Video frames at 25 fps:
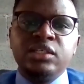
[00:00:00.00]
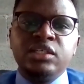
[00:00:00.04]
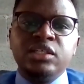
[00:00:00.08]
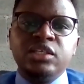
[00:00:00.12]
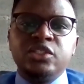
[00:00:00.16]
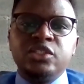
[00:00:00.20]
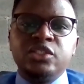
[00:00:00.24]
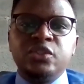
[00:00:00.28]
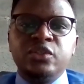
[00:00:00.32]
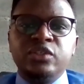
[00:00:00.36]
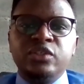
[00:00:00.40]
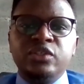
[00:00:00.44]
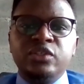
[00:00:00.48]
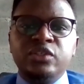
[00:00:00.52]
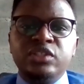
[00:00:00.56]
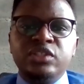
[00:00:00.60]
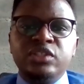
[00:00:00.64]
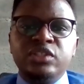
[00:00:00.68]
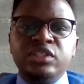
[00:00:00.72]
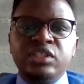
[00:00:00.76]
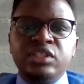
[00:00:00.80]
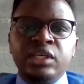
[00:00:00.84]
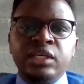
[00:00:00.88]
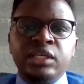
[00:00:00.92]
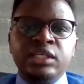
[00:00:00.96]
So in
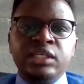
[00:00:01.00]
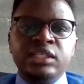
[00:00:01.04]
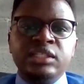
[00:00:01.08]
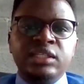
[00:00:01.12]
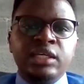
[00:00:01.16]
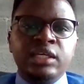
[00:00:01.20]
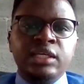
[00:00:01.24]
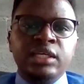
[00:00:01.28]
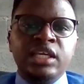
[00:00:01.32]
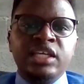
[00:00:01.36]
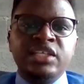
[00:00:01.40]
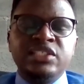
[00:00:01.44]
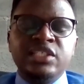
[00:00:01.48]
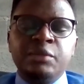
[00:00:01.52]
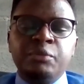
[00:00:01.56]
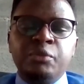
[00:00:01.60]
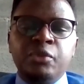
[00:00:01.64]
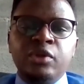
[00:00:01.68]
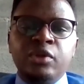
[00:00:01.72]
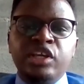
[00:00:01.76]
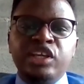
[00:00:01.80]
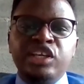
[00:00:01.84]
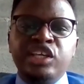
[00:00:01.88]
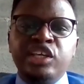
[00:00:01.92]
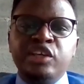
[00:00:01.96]
the example I
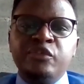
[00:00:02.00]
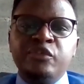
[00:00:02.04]
gave,